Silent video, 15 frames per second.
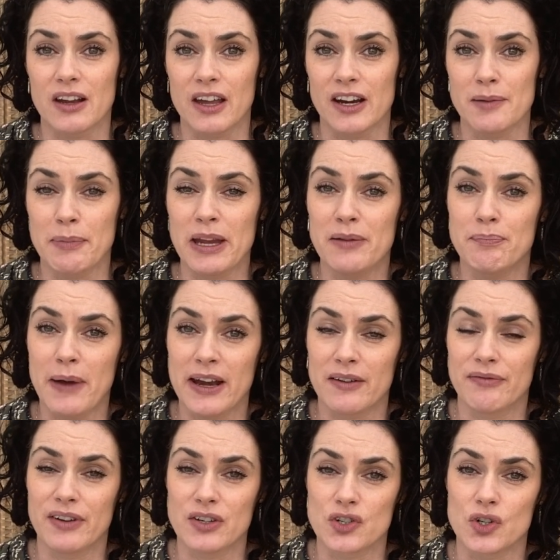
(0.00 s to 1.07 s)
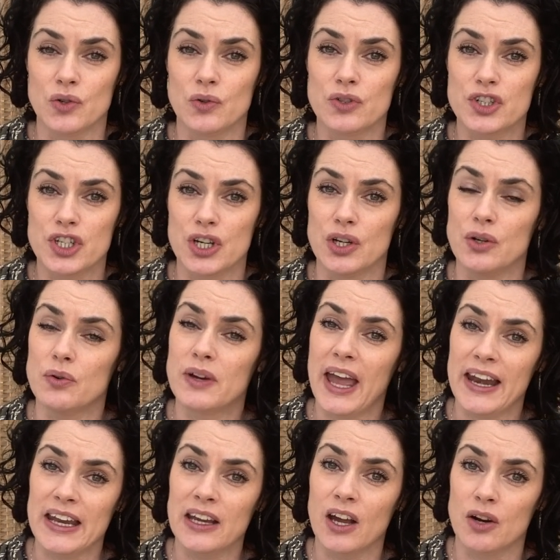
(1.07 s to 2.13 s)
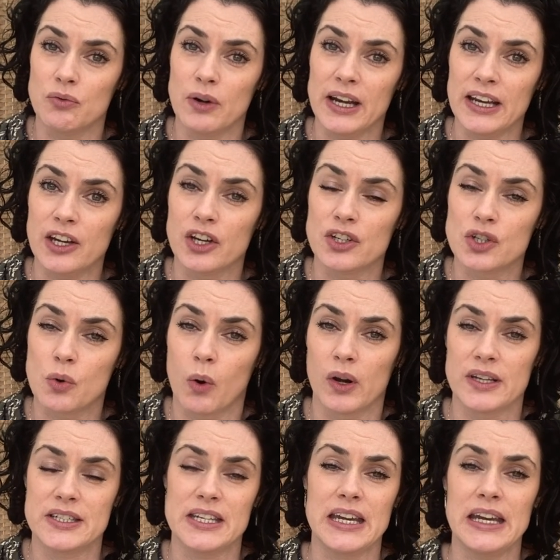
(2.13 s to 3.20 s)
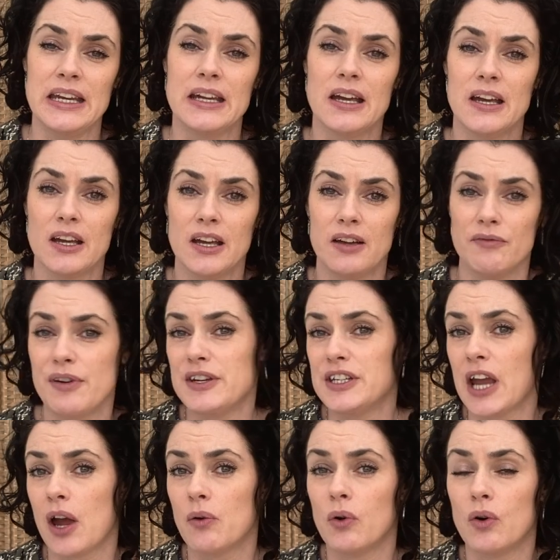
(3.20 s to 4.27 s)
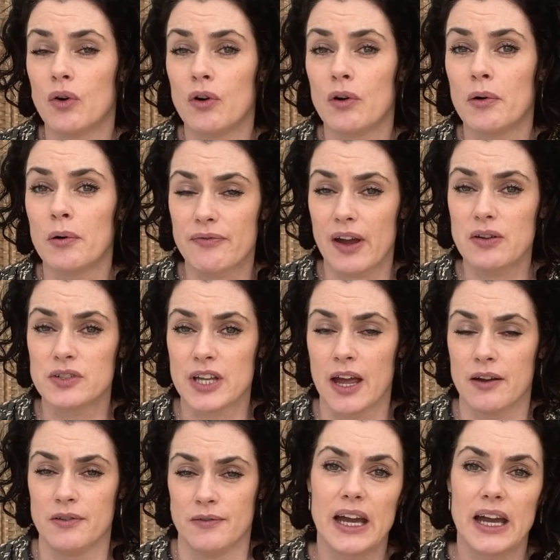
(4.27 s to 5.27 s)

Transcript: going to be beneficial to getting a really good quality video or photo.